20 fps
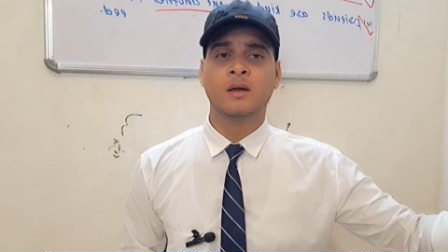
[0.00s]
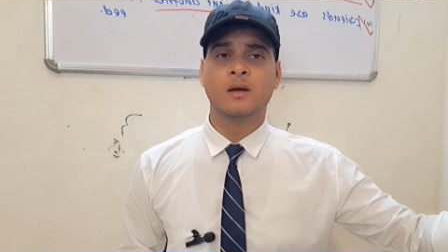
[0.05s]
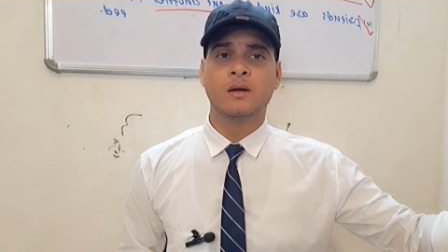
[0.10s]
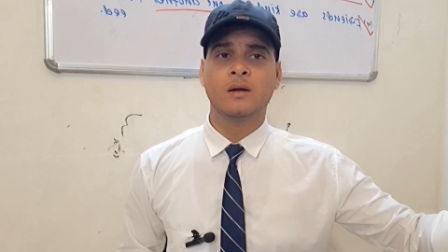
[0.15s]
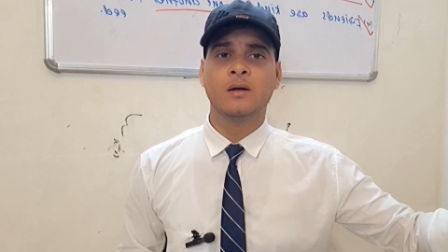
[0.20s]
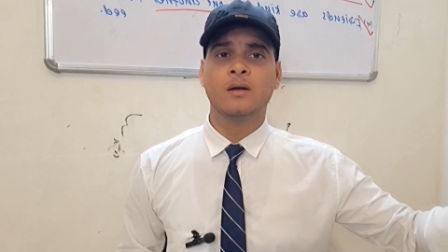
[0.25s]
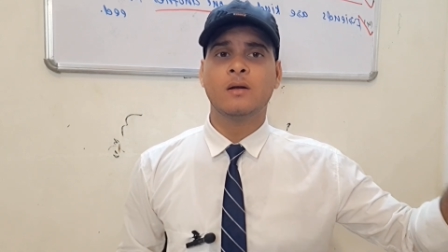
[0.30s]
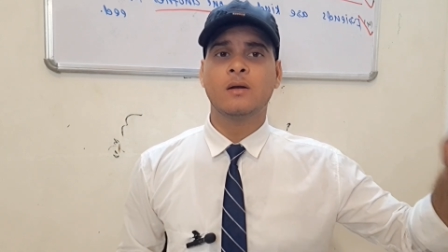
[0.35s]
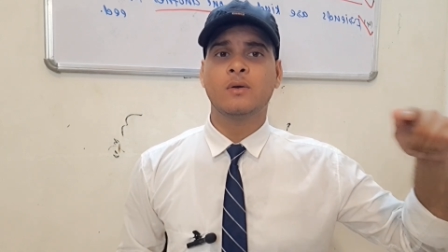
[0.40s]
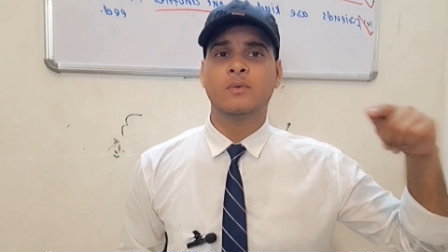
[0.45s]

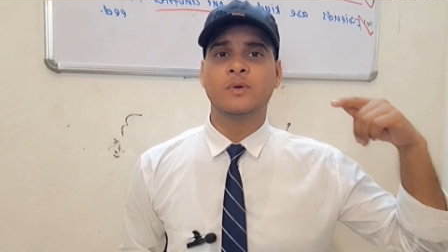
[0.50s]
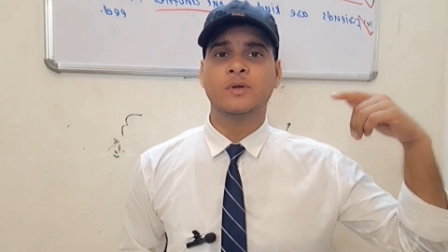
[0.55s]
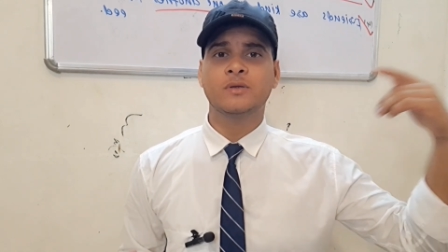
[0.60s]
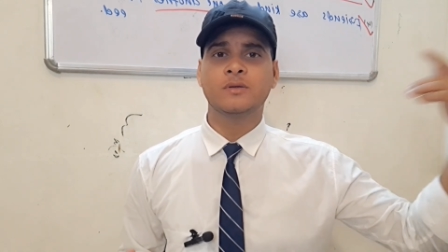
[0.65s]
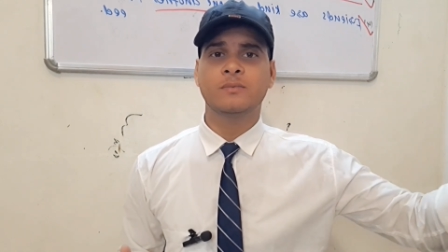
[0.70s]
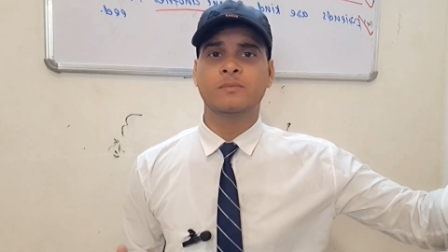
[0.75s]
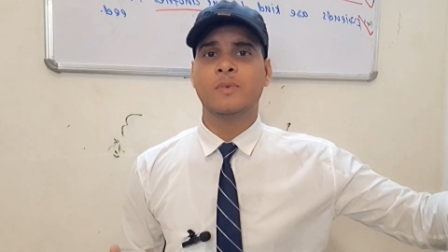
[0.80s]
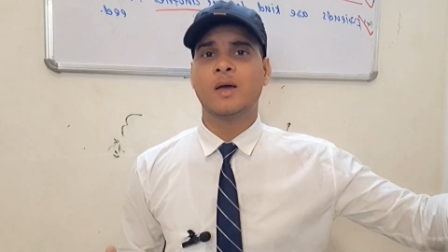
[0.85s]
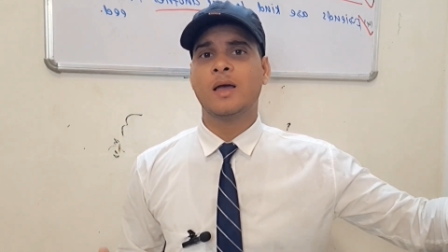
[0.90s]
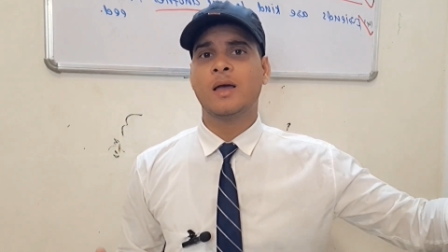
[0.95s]
her,
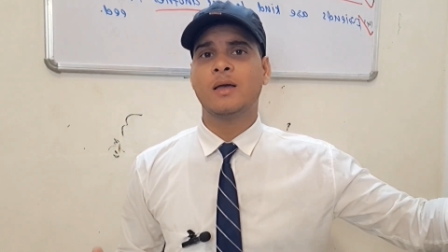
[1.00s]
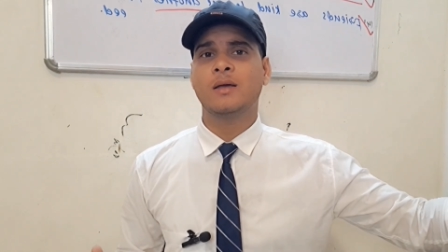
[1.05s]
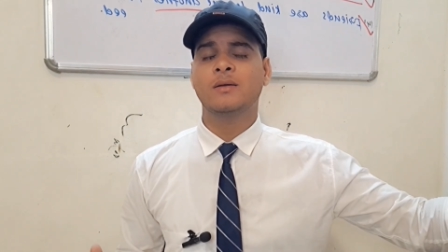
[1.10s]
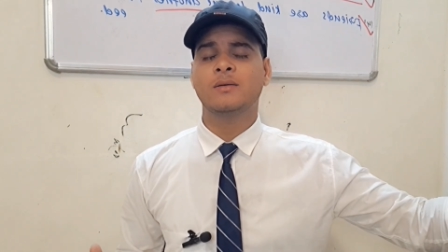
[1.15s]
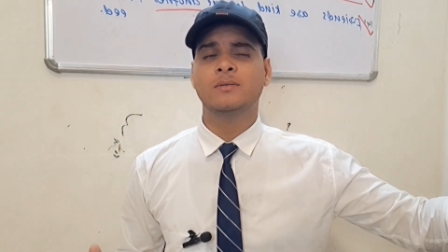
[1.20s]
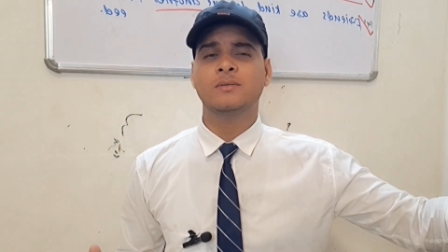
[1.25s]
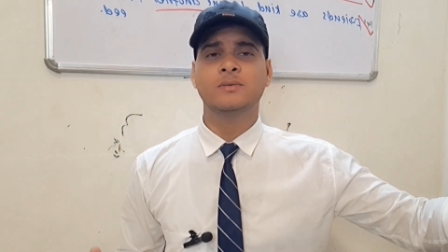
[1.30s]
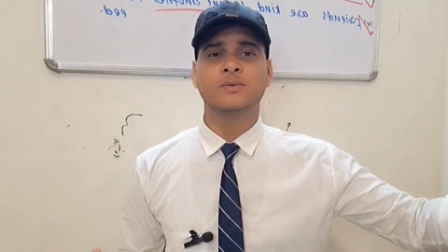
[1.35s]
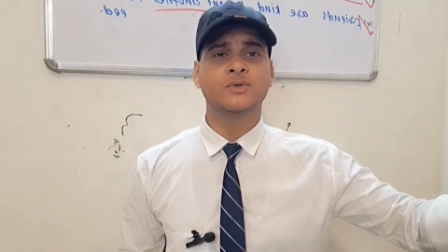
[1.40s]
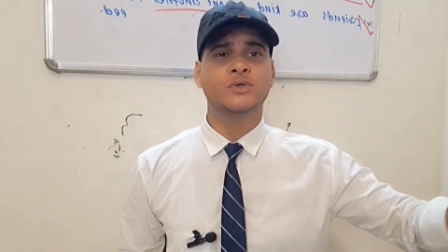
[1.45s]
with
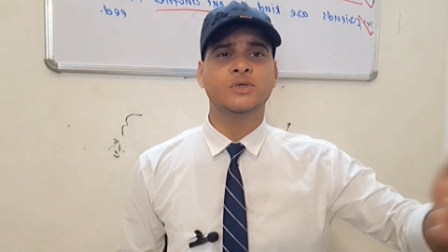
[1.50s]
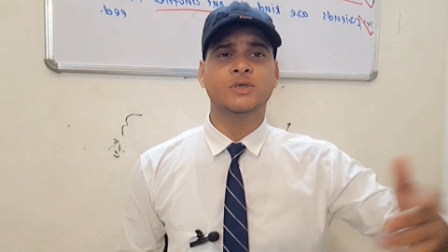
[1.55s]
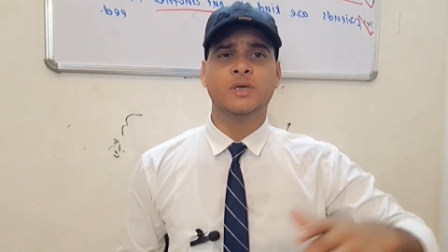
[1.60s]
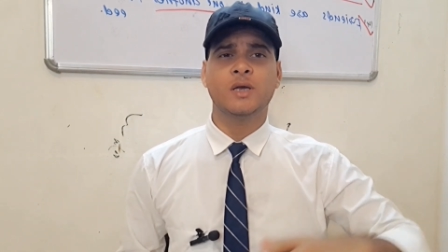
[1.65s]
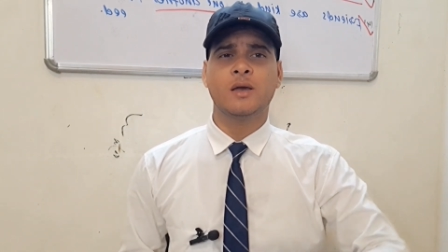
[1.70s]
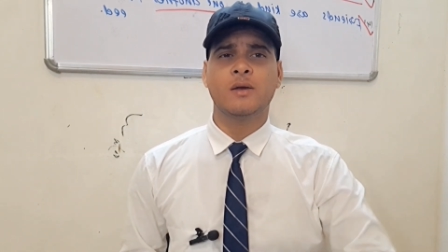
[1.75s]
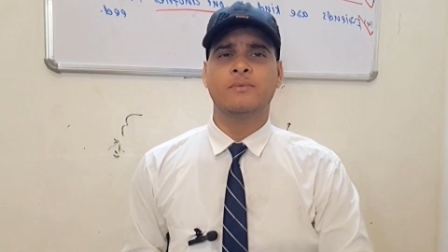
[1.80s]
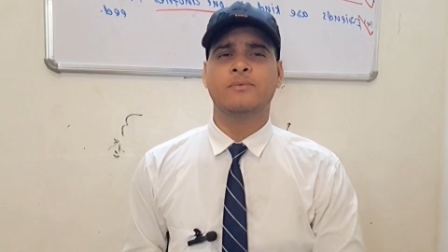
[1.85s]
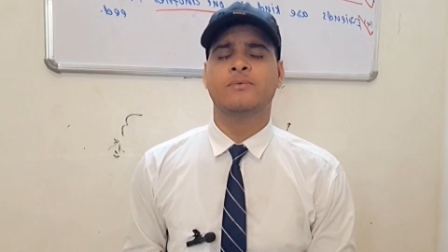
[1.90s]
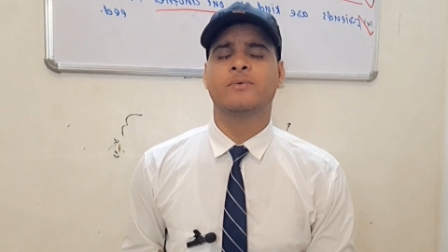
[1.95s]
my
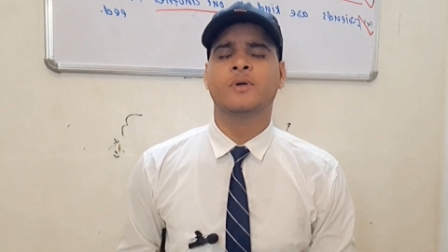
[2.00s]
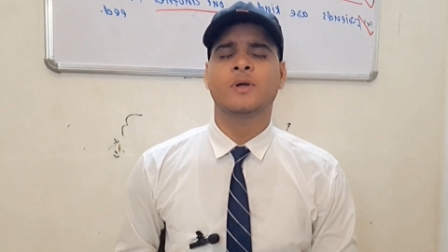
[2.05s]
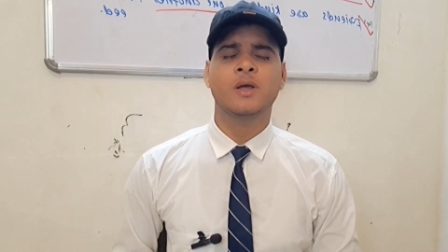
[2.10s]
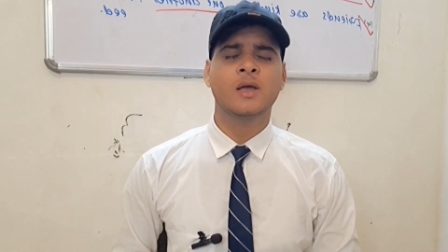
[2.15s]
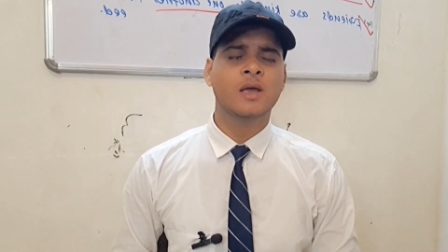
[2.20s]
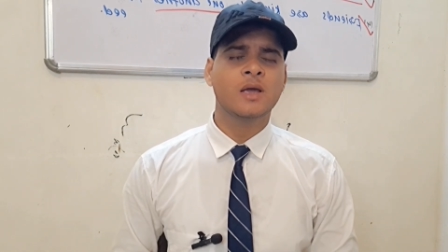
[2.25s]
GF.